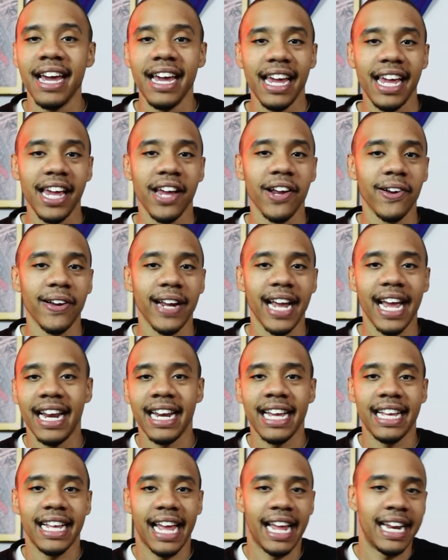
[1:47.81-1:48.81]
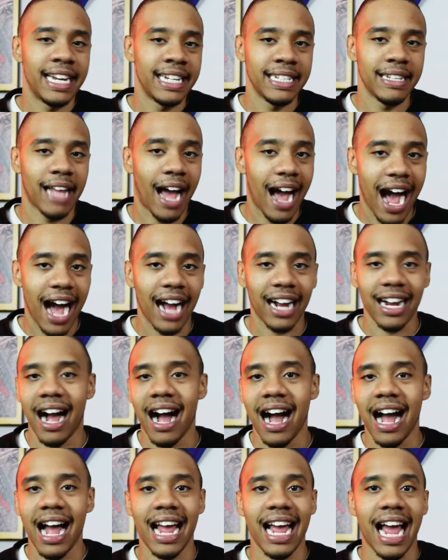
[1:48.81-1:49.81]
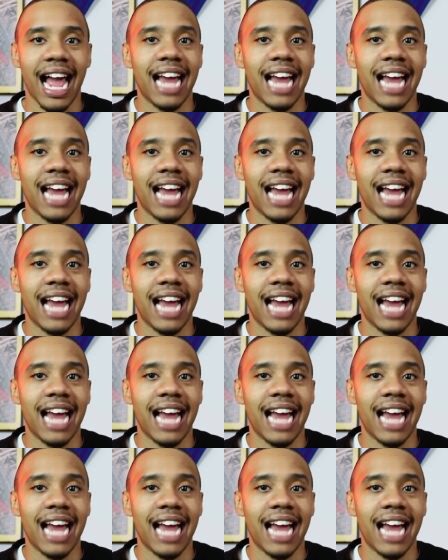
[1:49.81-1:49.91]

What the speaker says: here in Hawkeye,